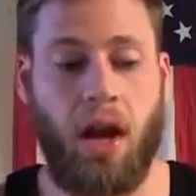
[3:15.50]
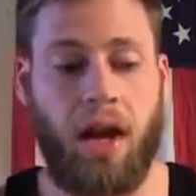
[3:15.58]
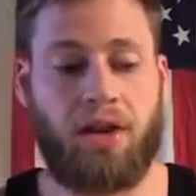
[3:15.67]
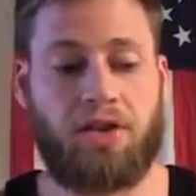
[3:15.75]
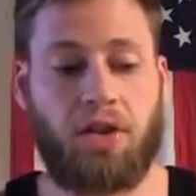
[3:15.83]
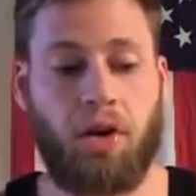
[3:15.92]

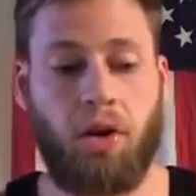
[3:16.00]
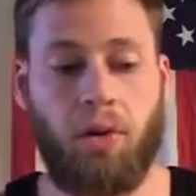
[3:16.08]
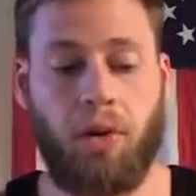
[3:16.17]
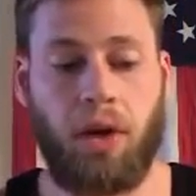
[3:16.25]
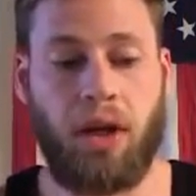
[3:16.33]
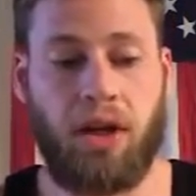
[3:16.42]
And
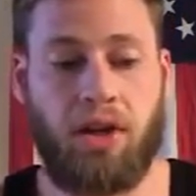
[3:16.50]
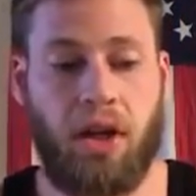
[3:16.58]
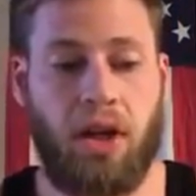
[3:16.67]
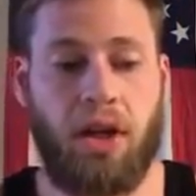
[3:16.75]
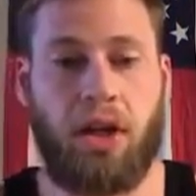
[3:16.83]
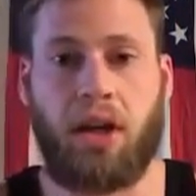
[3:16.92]
so
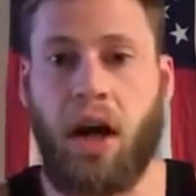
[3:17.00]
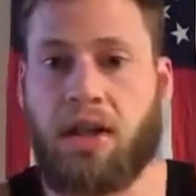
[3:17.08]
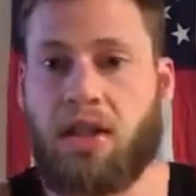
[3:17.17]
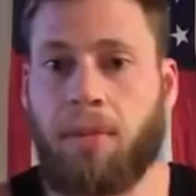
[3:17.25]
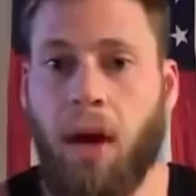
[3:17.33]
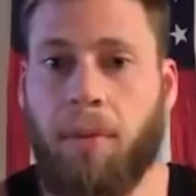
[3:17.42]
he
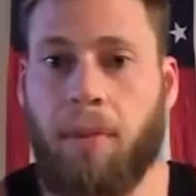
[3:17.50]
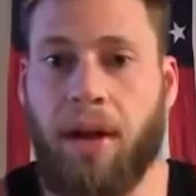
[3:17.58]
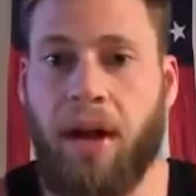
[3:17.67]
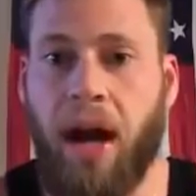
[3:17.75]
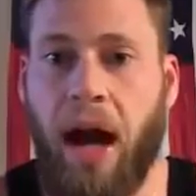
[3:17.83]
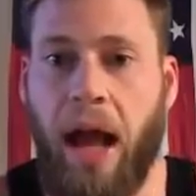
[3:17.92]
cuts them up
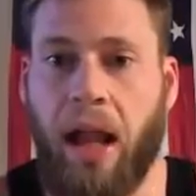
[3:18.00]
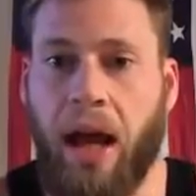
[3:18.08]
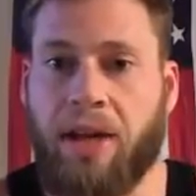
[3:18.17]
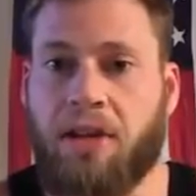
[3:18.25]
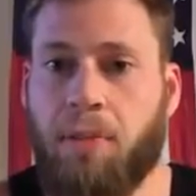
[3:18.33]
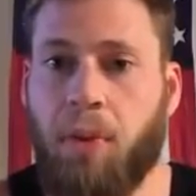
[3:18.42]
into
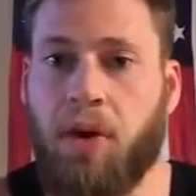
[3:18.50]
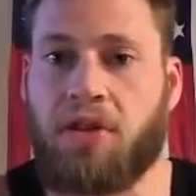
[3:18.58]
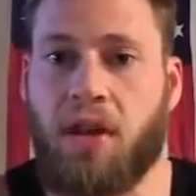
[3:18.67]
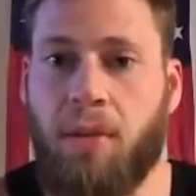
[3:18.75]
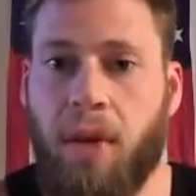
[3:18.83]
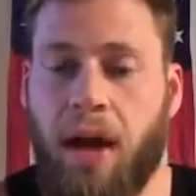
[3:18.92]
highlights and puts
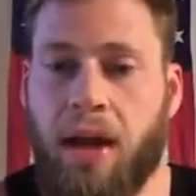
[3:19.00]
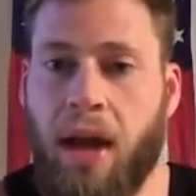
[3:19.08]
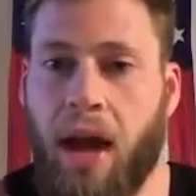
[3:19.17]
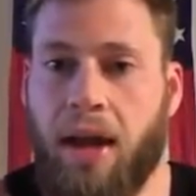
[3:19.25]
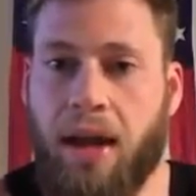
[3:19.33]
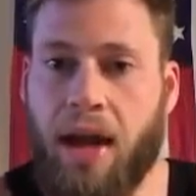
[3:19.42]
them, and
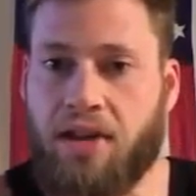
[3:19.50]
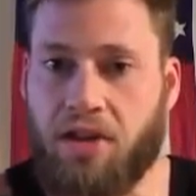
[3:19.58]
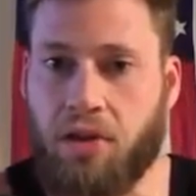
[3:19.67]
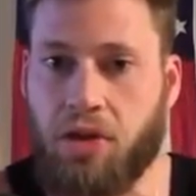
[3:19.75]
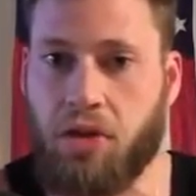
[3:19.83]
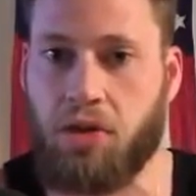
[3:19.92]
he has
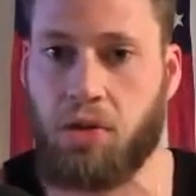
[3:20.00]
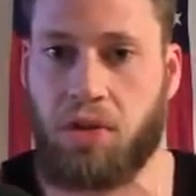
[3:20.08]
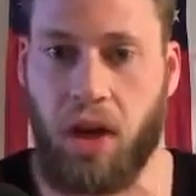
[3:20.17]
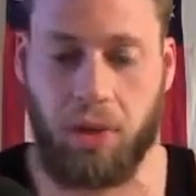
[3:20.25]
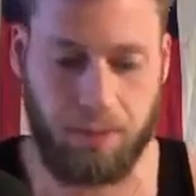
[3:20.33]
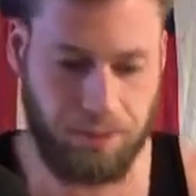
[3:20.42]
his own YouTube
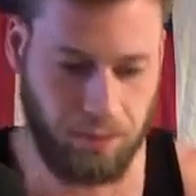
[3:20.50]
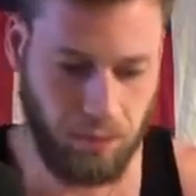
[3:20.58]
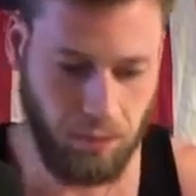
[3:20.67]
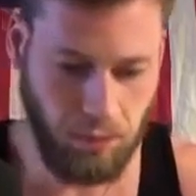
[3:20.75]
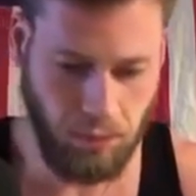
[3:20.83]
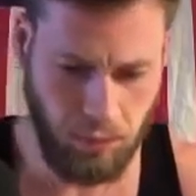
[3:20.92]
channel
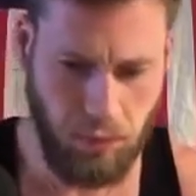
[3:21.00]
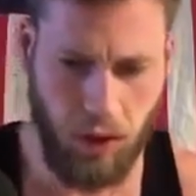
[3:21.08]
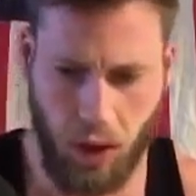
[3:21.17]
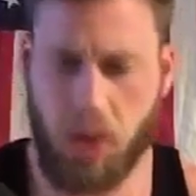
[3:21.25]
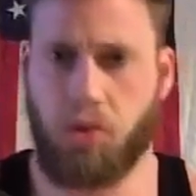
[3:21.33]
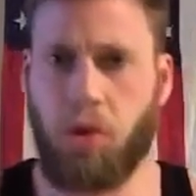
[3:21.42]

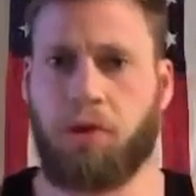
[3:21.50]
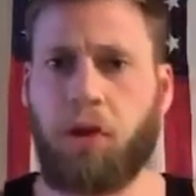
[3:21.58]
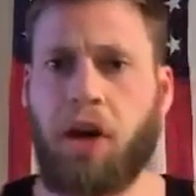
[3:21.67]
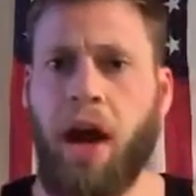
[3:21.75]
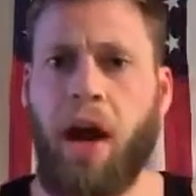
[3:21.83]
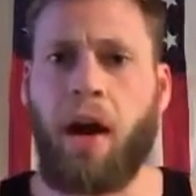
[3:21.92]
because we're
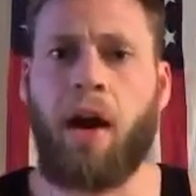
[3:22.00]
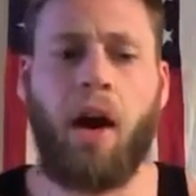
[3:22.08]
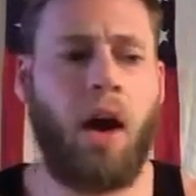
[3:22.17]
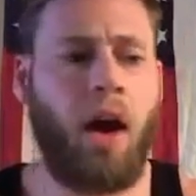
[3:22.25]
free to air.